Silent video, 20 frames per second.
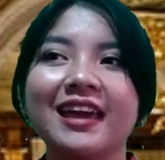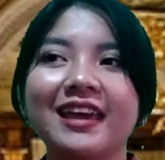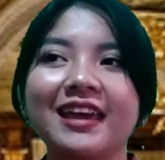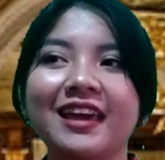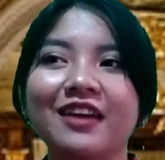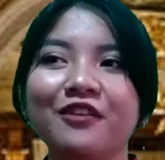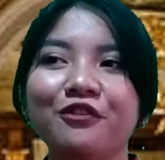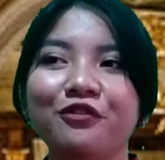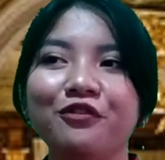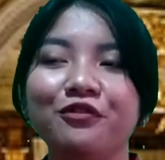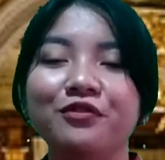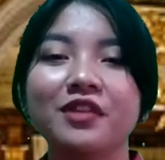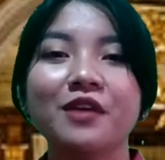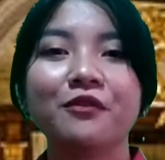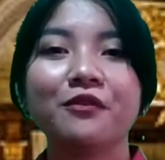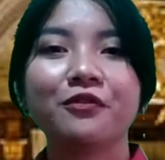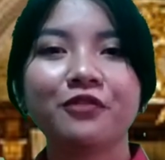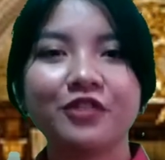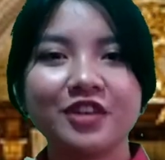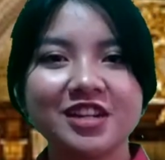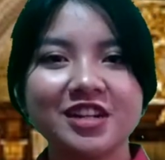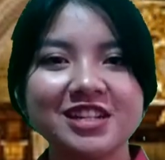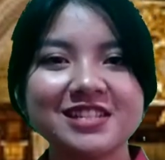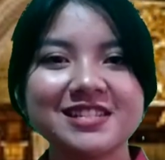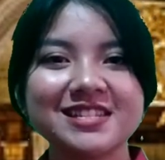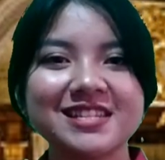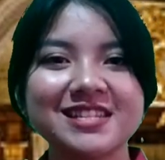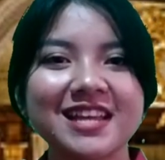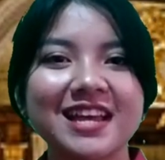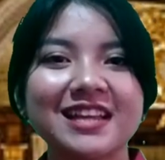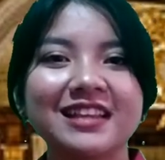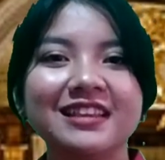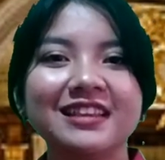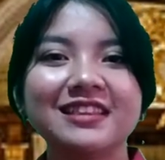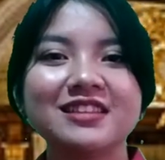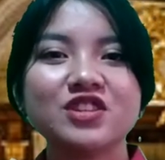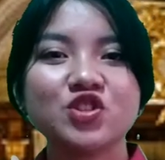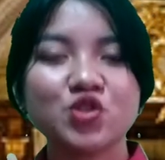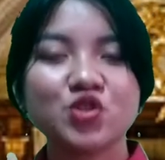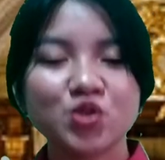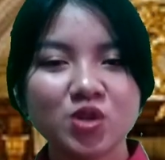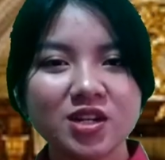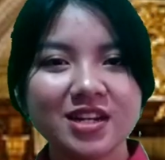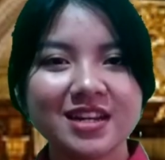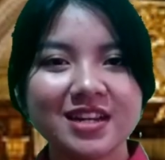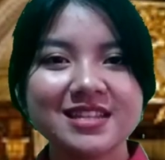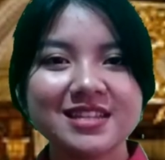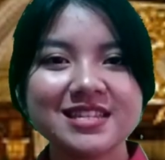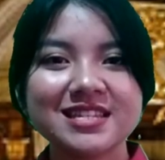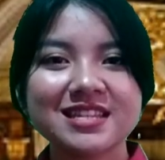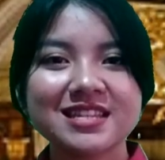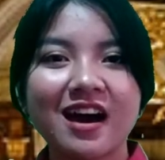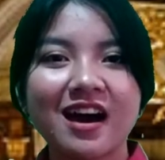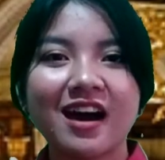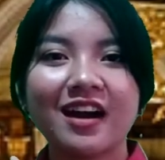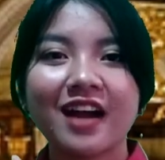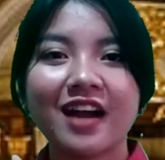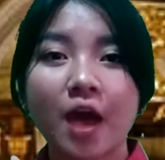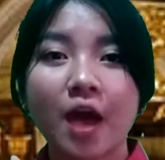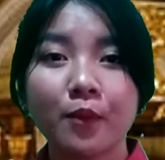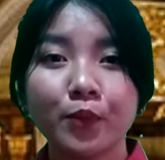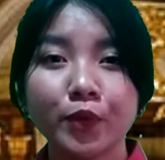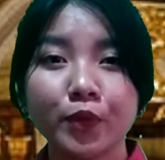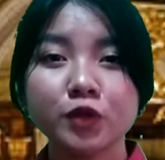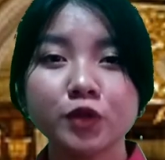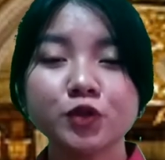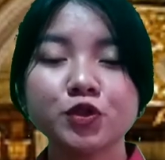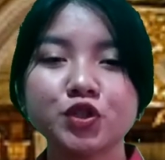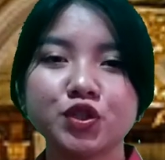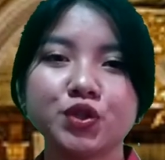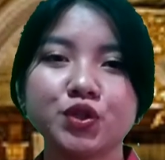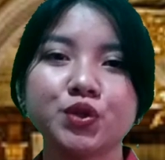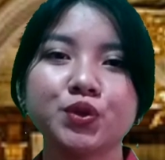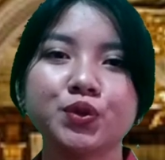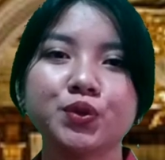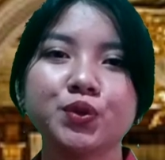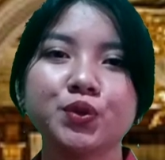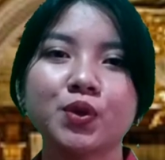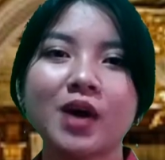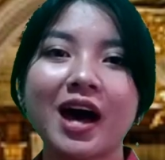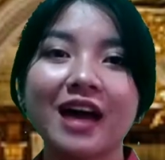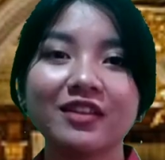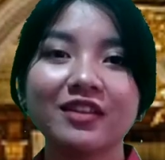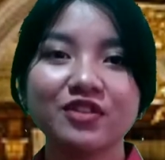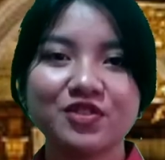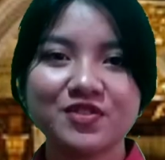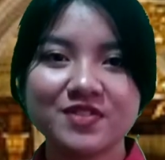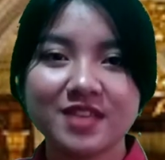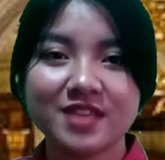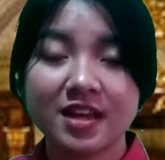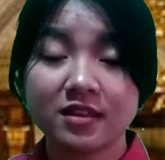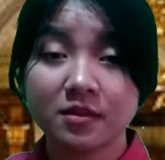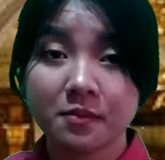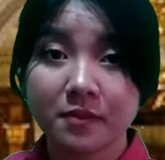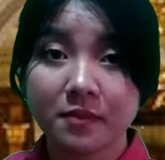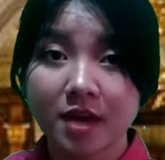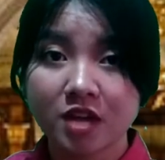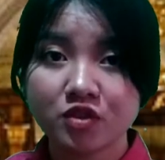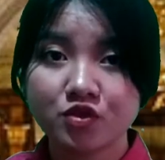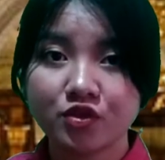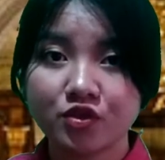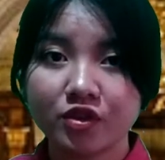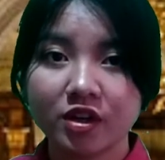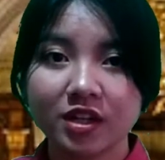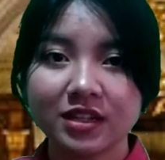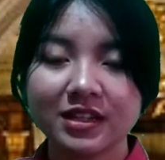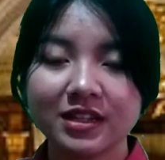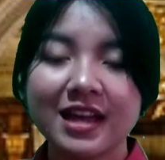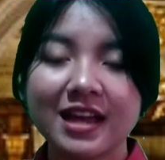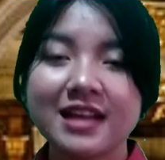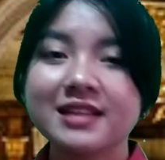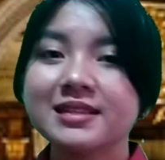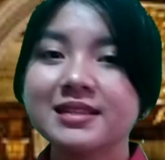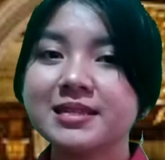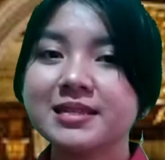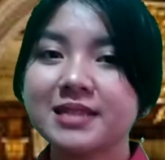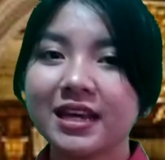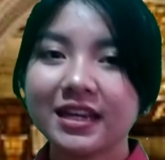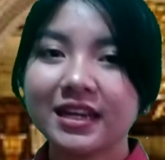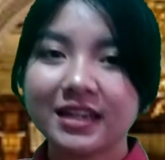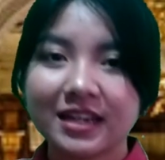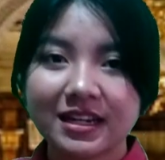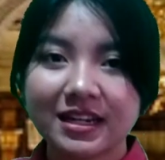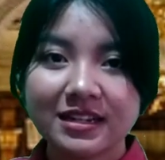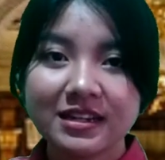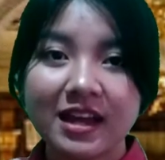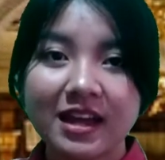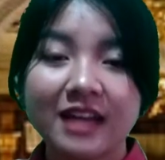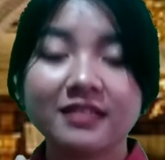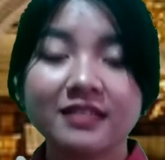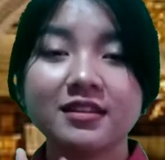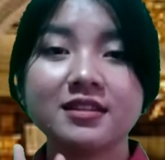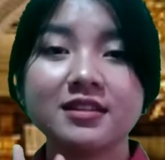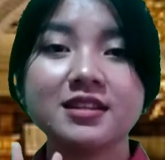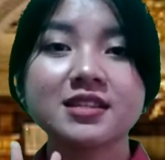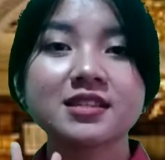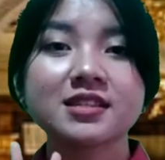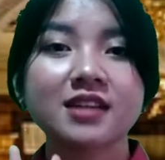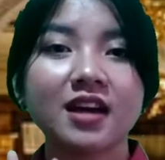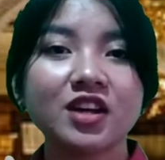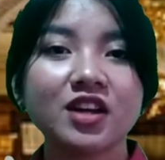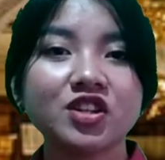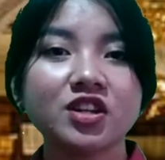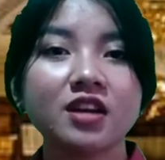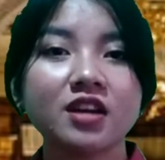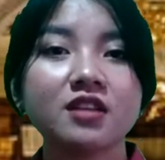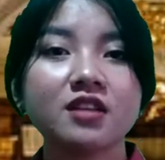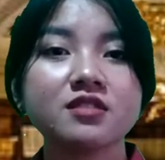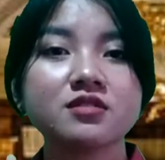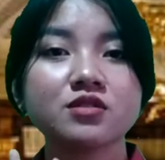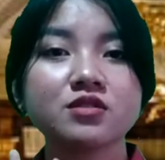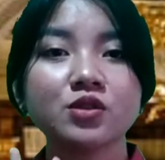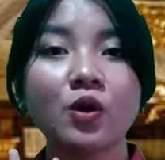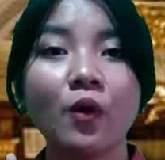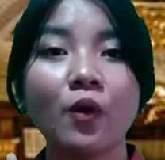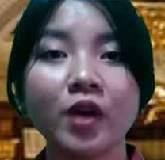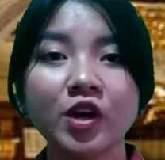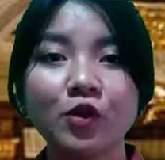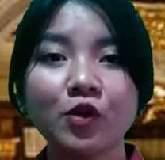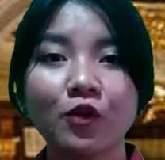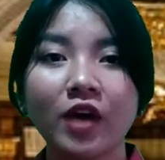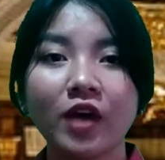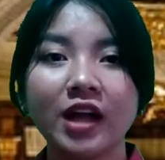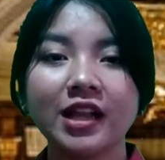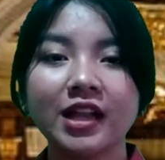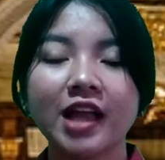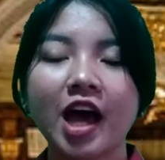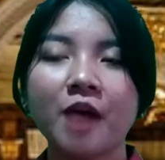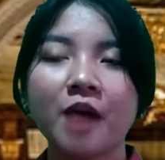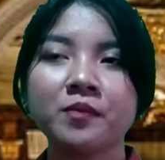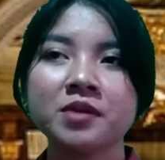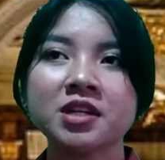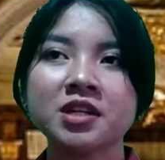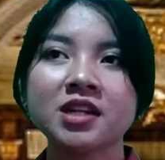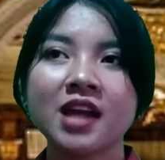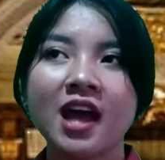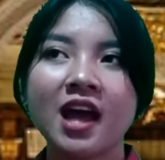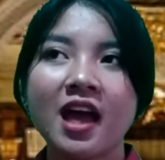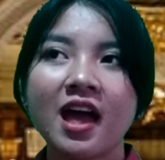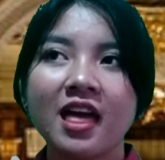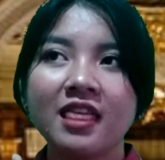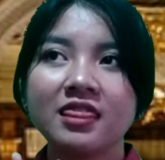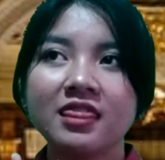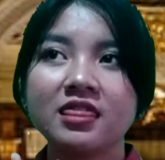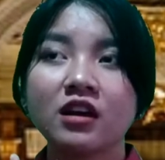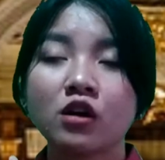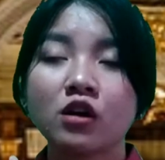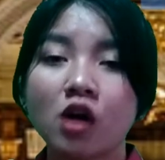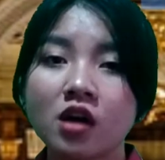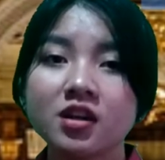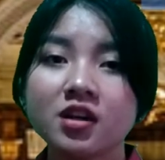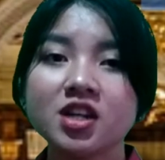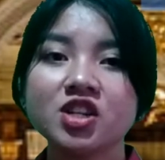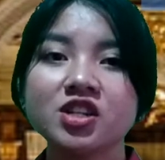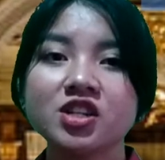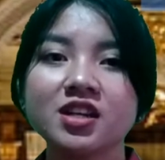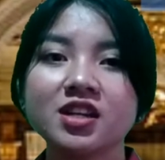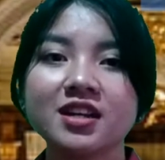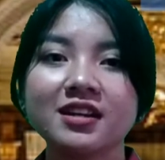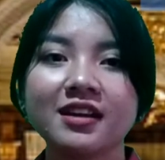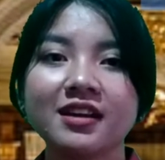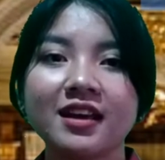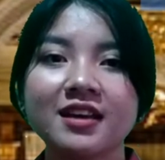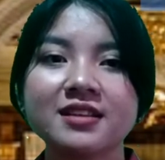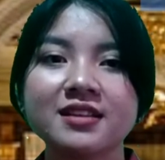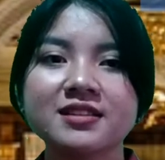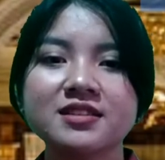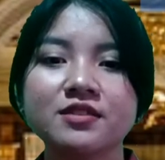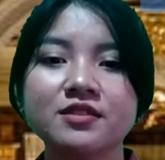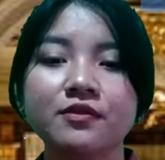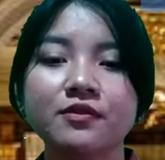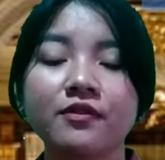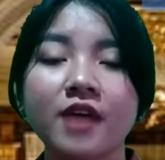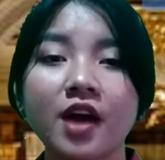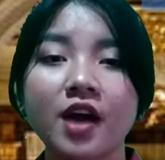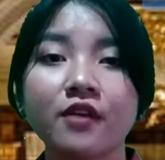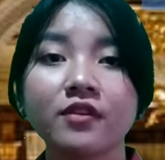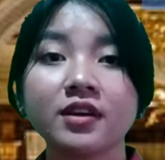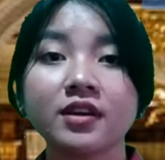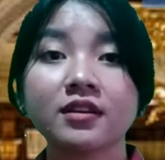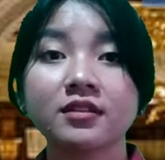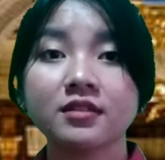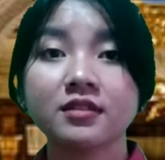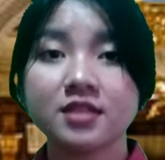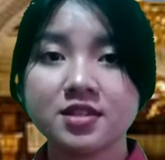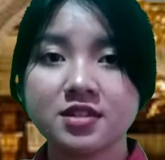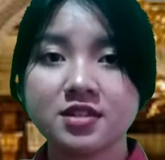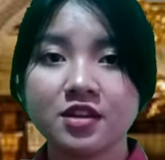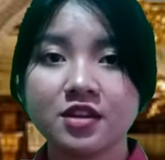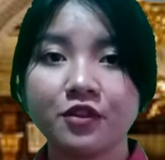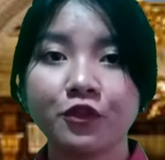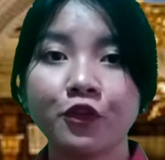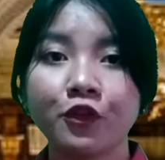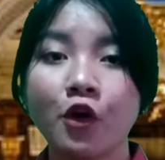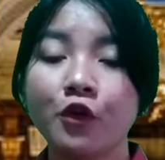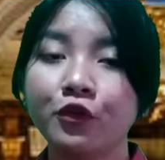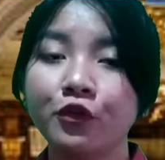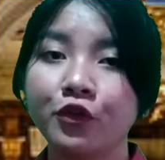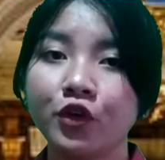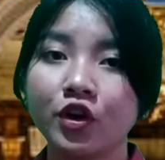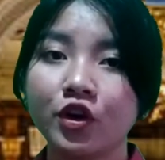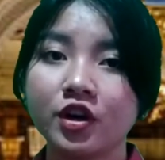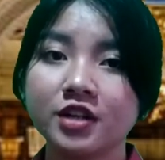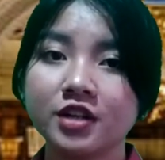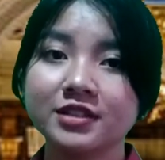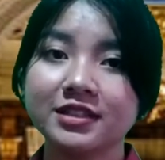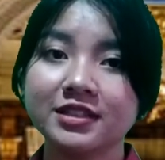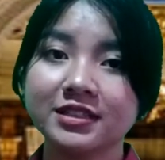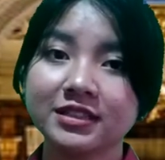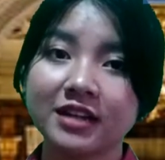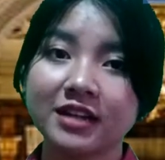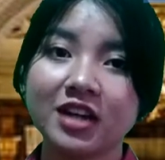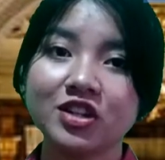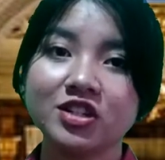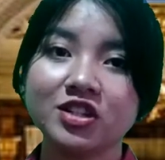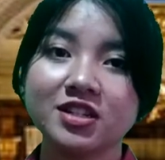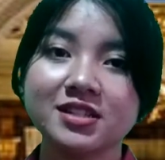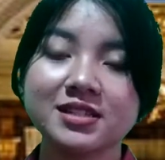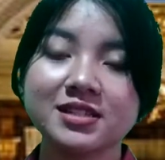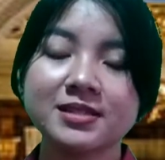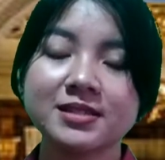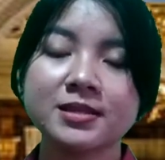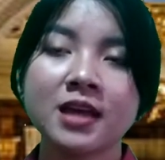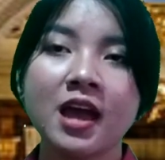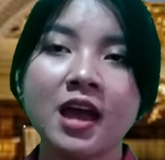if first students are able to understand the material. Second, the discussion is going well. I mean, the condition is very conducive for discussions.